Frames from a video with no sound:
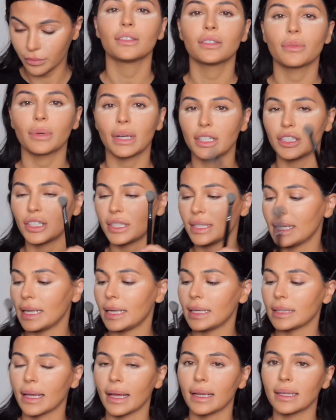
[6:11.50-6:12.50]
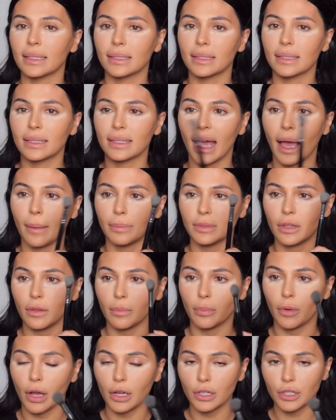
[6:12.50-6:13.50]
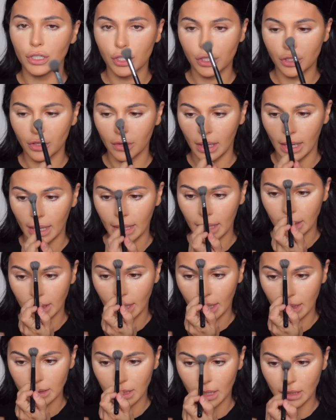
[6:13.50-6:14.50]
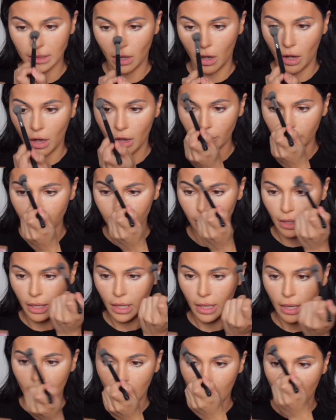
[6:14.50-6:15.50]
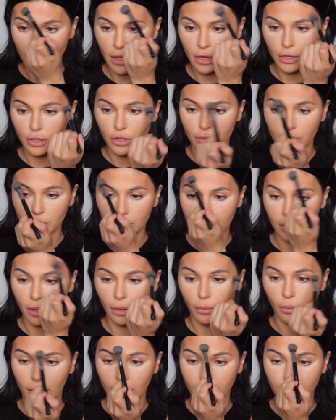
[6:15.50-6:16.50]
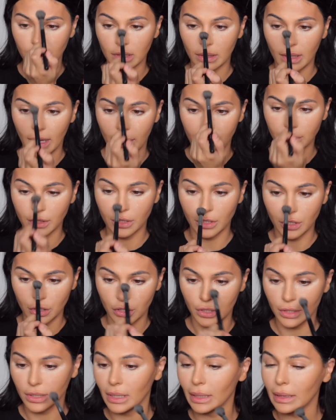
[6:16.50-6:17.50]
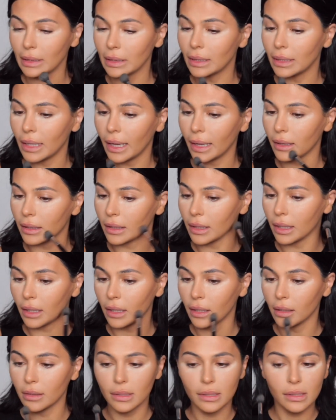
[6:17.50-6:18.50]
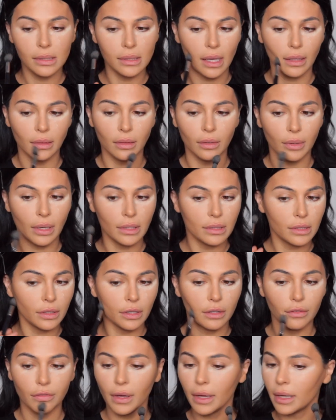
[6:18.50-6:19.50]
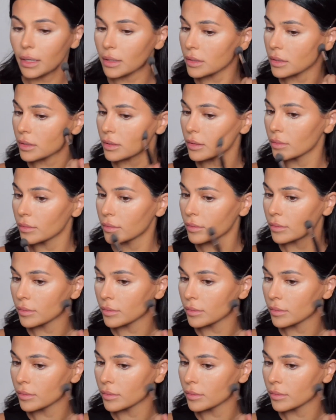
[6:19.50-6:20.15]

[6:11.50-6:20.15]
So what I just did is I tapped the brush so that I get the excess off and then use whatever's left to just lightly set the rest of your face.